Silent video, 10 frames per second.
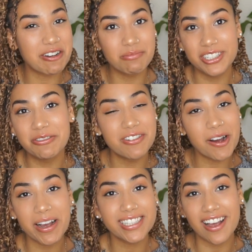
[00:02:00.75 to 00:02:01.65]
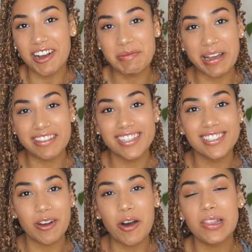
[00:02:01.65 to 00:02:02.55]
know me, you know I talk about
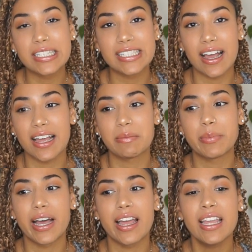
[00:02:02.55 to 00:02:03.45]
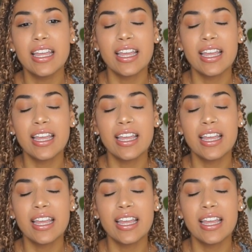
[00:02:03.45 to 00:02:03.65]
this all the time, but